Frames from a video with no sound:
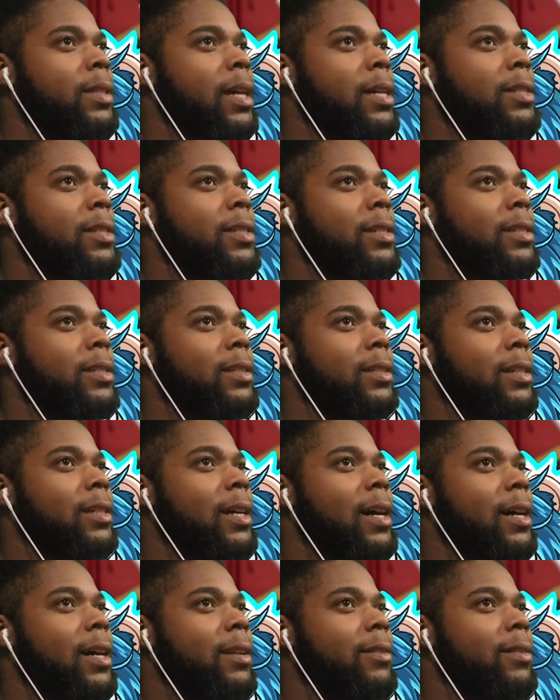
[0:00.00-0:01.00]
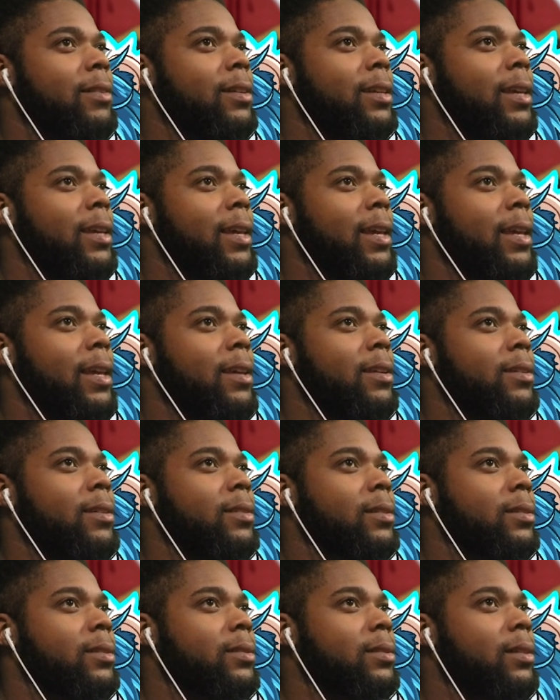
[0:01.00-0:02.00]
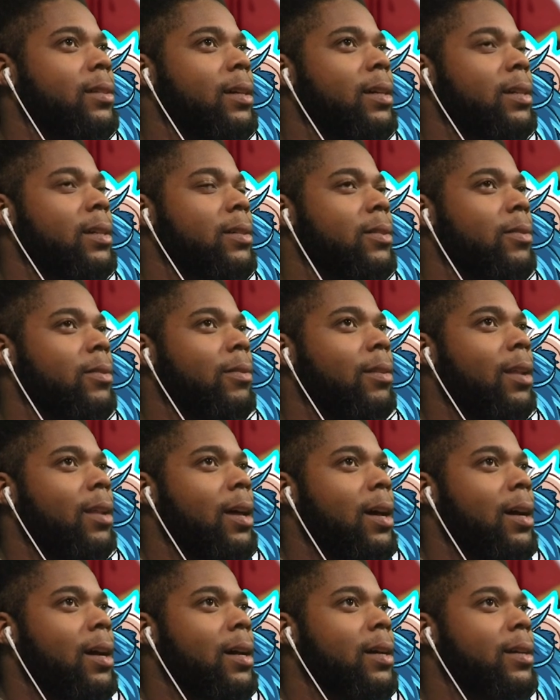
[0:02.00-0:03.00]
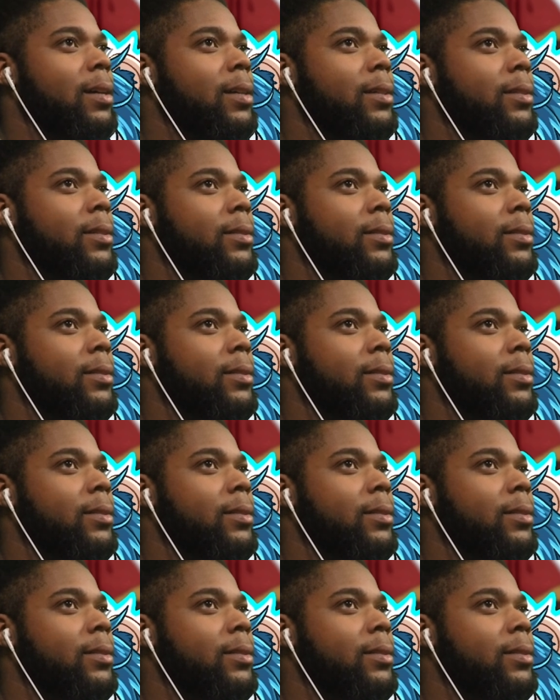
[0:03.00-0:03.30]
that junk look kind of heat, I ain't gonna lie.